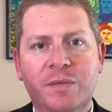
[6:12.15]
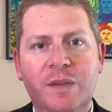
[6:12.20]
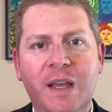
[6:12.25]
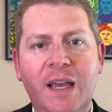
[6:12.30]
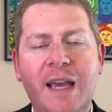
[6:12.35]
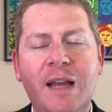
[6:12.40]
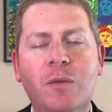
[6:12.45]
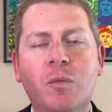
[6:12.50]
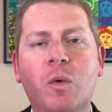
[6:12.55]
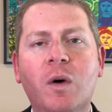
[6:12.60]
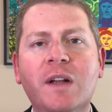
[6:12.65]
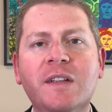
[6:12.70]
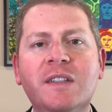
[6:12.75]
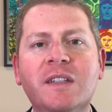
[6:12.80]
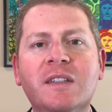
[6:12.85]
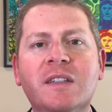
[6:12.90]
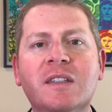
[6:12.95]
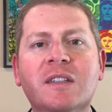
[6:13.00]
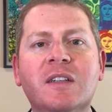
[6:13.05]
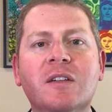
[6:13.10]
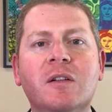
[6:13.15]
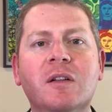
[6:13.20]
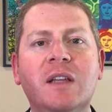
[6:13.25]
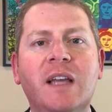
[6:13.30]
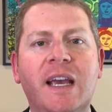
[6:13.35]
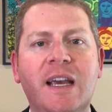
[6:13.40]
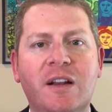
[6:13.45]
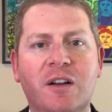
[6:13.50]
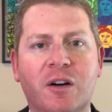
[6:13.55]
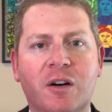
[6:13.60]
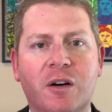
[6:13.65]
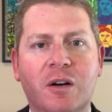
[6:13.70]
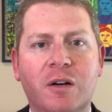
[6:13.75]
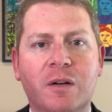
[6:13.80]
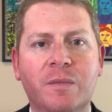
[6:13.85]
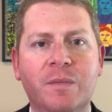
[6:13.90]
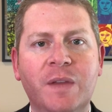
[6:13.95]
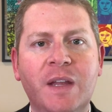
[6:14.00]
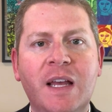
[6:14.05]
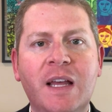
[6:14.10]
It wasn't until later
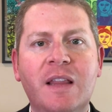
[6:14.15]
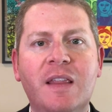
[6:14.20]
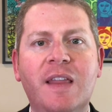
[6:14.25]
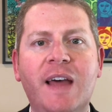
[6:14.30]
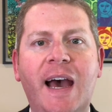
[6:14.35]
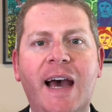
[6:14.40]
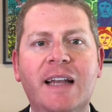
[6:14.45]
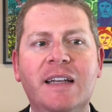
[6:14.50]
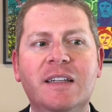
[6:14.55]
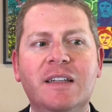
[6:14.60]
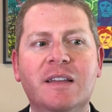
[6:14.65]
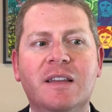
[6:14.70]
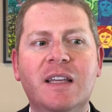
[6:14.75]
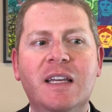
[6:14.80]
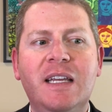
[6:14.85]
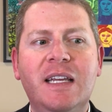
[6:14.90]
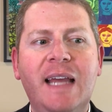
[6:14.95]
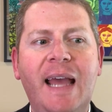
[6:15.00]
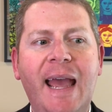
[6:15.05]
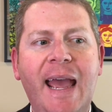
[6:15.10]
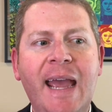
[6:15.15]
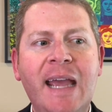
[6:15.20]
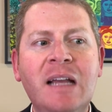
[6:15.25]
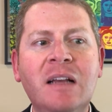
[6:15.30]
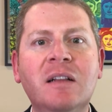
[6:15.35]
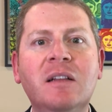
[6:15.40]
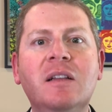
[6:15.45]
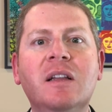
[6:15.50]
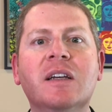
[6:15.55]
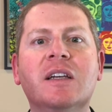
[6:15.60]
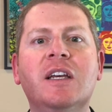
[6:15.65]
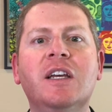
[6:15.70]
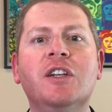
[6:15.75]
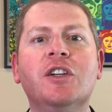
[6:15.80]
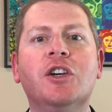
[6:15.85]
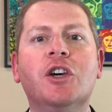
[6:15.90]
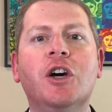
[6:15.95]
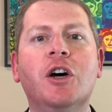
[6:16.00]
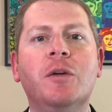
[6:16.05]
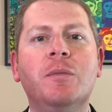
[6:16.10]
that the
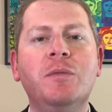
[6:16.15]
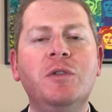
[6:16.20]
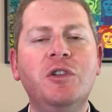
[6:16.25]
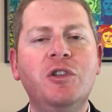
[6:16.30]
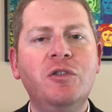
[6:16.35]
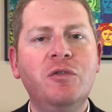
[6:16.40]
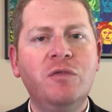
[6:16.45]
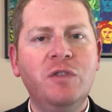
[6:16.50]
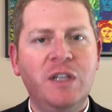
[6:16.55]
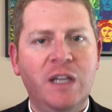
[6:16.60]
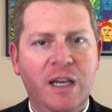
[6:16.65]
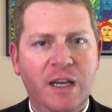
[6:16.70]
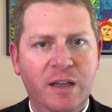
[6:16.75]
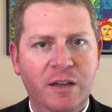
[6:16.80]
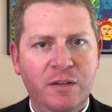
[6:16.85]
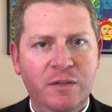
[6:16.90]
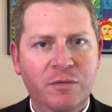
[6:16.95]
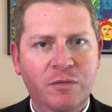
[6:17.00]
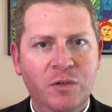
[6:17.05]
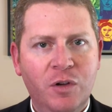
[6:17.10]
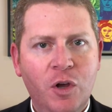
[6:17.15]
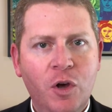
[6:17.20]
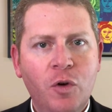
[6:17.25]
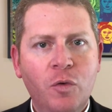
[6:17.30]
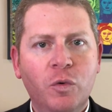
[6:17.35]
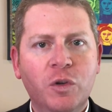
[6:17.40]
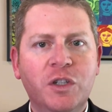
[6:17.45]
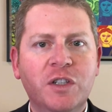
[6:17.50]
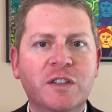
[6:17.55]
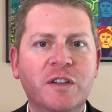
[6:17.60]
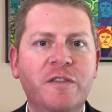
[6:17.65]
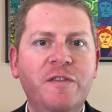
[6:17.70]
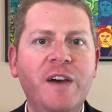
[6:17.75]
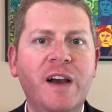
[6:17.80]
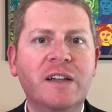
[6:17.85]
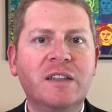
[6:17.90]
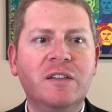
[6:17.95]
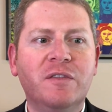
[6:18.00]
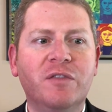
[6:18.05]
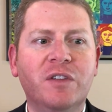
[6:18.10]
Anglican Communion, which is
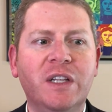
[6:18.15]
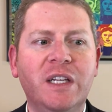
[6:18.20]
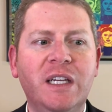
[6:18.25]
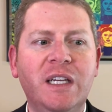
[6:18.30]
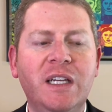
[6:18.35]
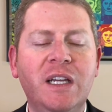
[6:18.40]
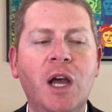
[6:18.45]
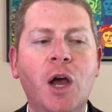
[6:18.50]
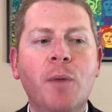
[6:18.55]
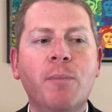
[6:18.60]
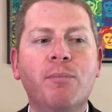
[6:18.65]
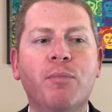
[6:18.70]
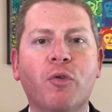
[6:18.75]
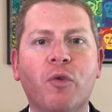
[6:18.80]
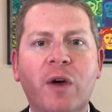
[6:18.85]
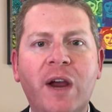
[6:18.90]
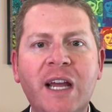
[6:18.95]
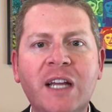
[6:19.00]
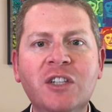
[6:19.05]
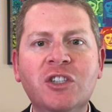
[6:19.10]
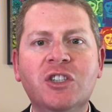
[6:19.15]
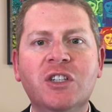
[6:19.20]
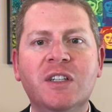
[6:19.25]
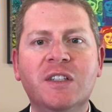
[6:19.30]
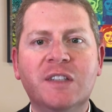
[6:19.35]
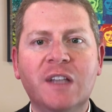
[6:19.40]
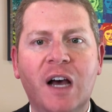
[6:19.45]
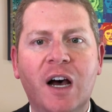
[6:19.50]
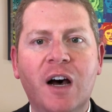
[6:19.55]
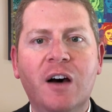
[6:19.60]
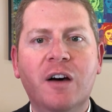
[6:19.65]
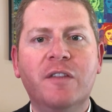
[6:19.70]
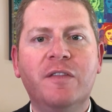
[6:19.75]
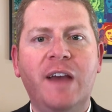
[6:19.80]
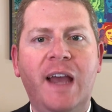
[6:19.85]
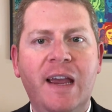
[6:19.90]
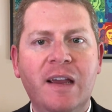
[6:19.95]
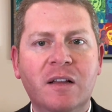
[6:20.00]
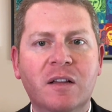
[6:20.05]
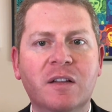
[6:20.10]
effectively branches of
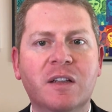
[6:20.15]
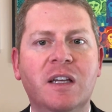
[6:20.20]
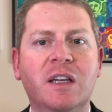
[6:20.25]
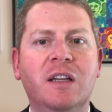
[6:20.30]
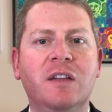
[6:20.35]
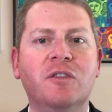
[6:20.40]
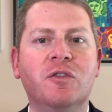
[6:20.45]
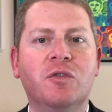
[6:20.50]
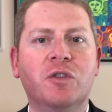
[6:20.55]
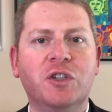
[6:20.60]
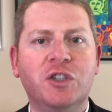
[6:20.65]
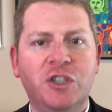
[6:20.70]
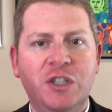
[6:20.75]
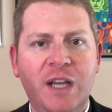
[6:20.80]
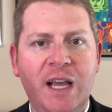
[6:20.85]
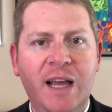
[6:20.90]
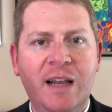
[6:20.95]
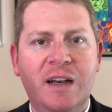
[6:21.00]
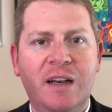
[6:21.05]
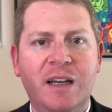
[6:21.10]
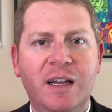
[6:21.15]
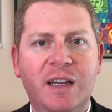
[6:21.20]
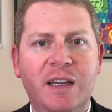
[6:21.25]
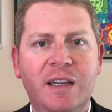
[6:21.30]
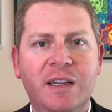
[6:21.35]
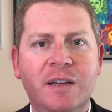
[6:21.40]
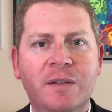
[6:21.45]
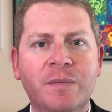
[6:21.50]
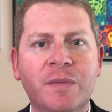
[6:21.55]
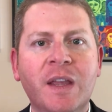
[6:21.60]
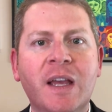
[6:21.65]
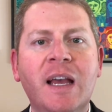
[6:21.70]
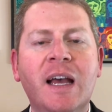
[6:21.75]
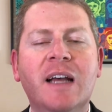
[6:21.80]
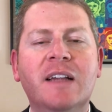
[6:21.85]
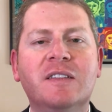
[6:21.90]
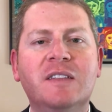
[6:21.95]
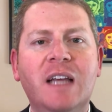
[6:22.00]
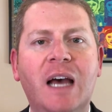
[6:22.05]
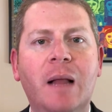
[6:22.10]
Anglican Christianity,
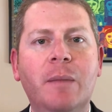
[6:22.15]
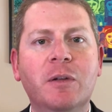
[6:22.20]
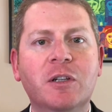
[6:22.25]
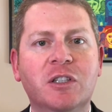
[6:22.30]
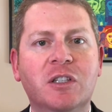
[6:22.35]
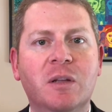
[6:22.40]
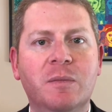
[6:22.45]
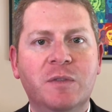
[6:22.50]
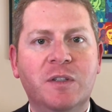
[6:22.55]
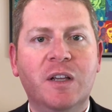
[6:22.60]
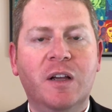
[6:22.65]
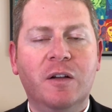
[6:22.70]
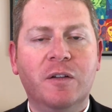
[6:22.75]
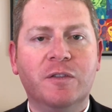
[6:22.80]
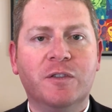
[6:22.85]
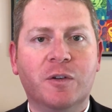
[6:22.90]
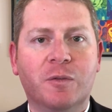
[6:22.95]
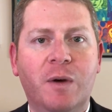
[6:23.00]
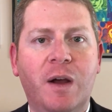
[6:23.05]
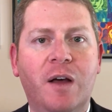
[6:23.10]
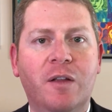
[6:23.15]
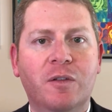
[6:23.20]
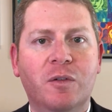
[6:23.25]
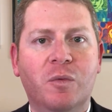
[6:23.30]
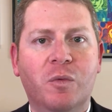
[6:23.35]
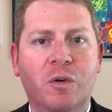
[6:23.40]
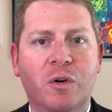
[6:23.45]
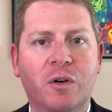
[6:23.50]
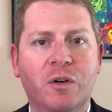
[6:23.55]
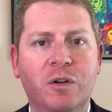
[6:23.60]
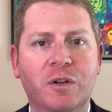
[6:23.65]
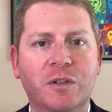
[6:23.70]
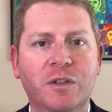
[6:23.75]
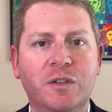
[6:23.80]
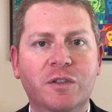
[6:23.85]
established themselves around the world.